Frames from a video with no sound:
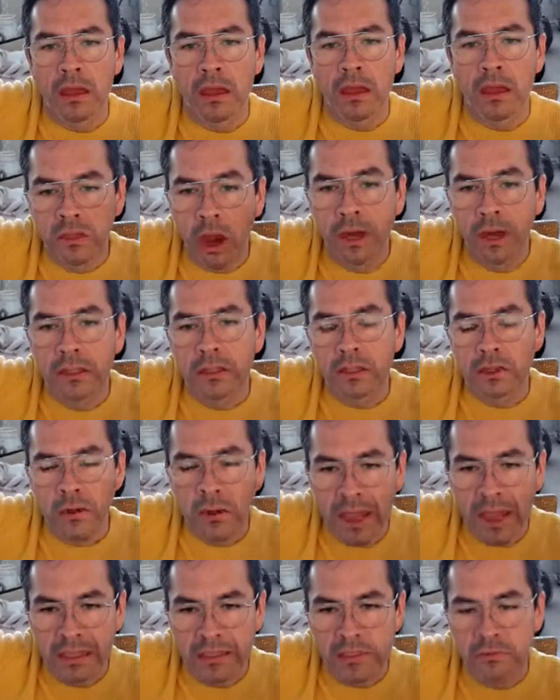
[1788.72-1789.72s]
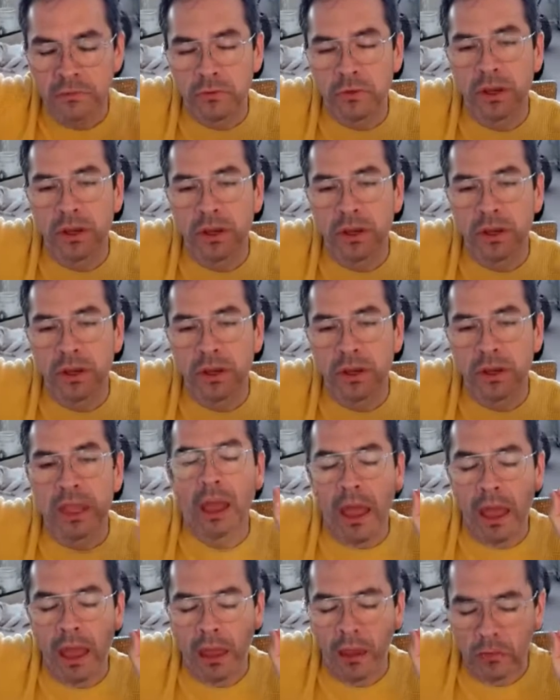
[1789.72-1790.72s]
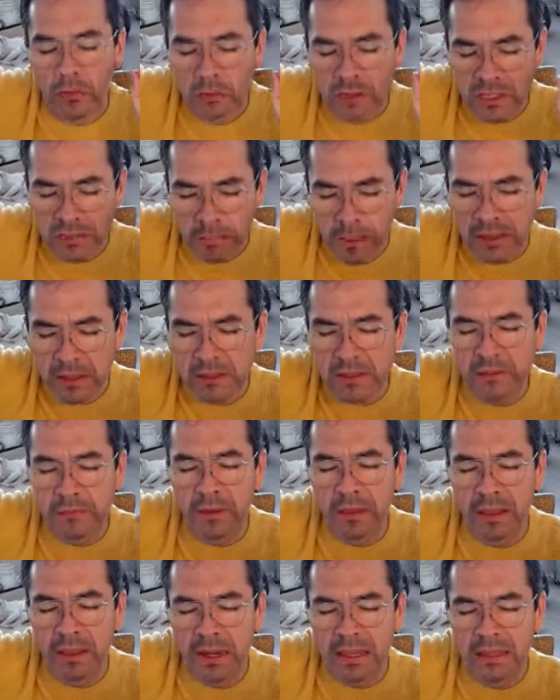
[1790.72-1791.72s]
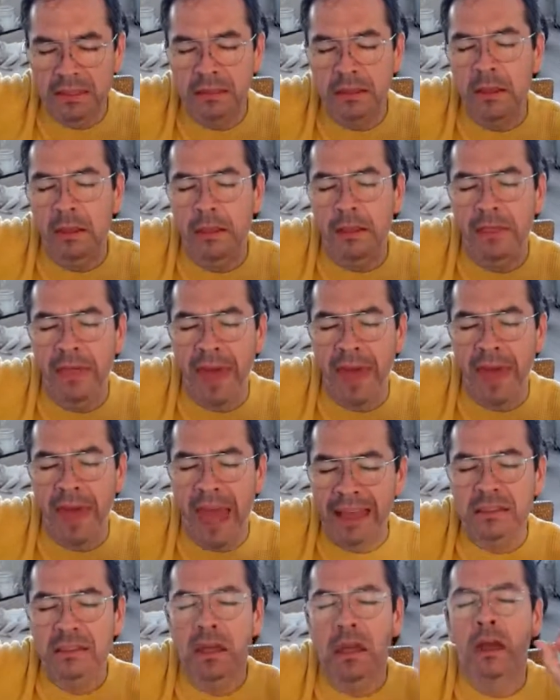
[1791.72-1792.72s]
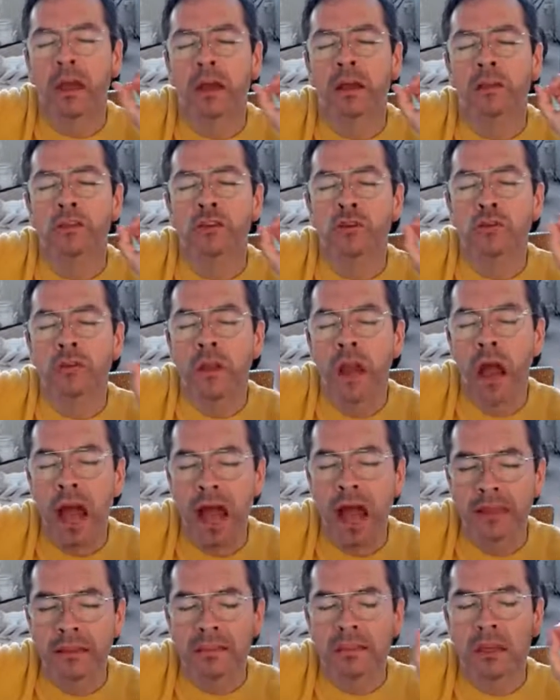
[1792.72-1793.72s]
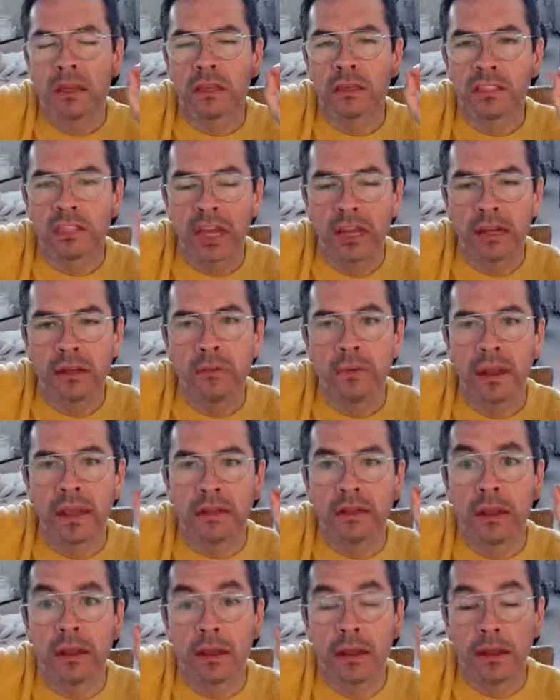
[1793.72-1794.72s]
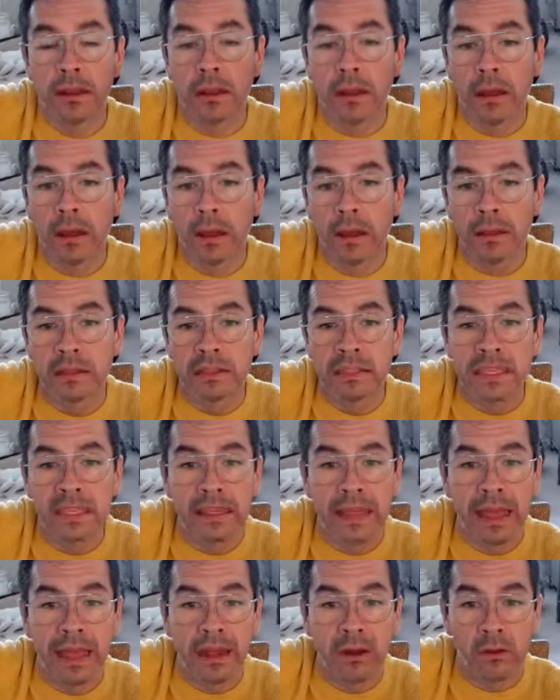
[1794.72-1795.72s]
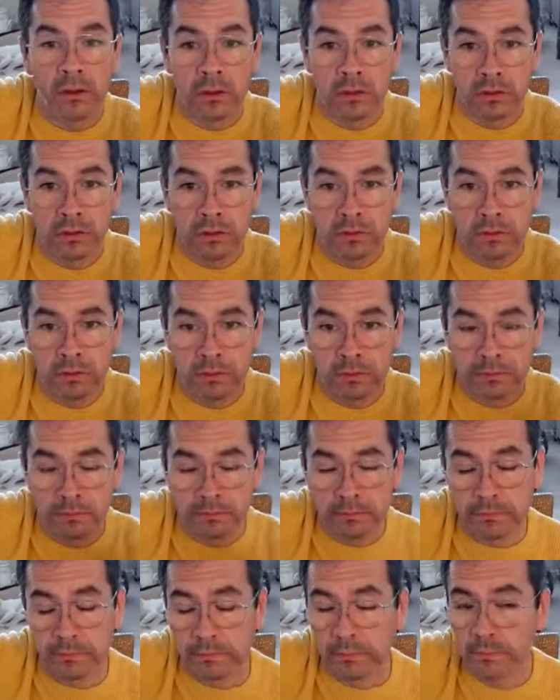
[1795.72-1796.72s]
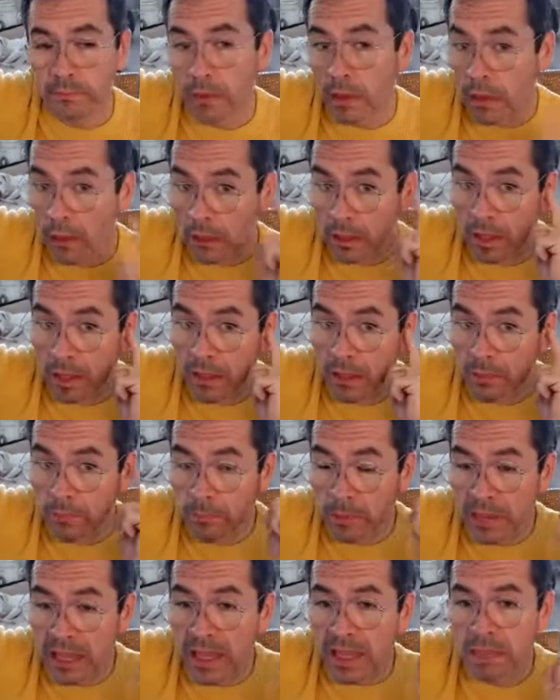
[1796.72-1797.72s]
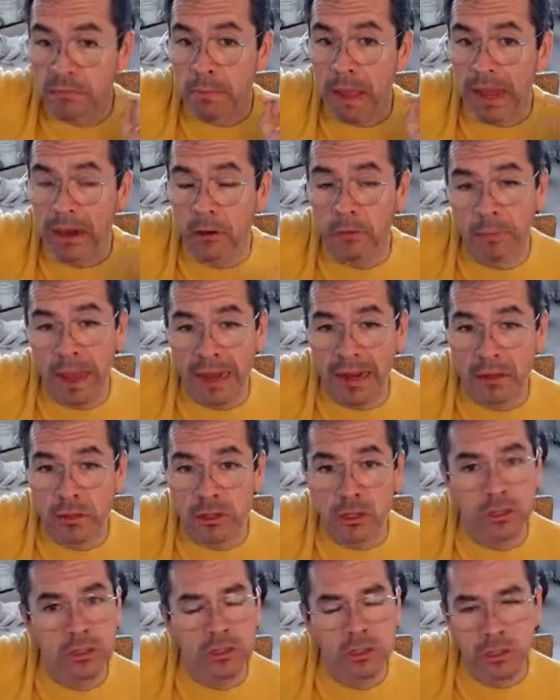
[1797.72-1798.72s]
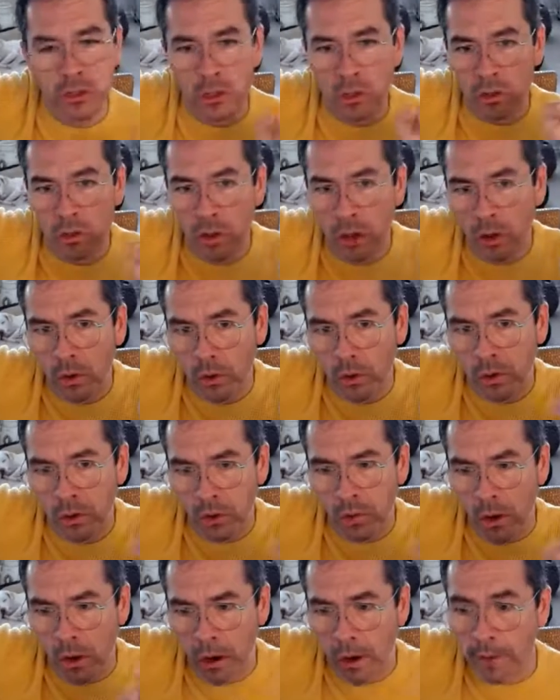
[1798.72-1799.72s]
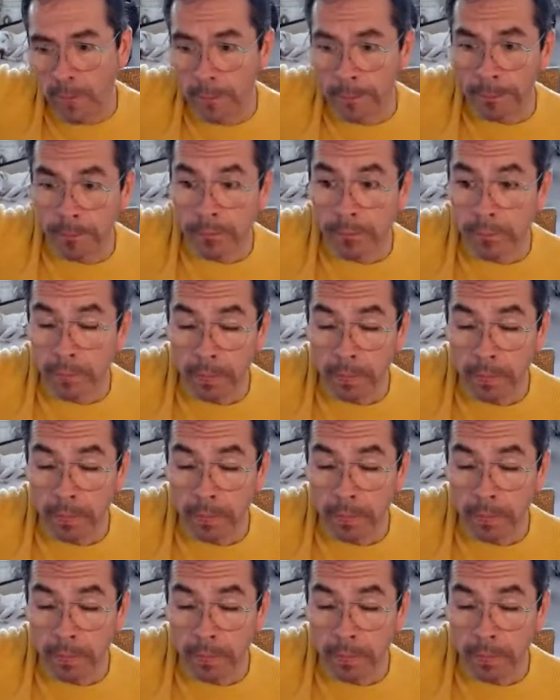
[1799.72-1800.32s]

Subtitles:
Start transferring responsibilities that do not generate dineros. And please, micromanagers, you know who you are.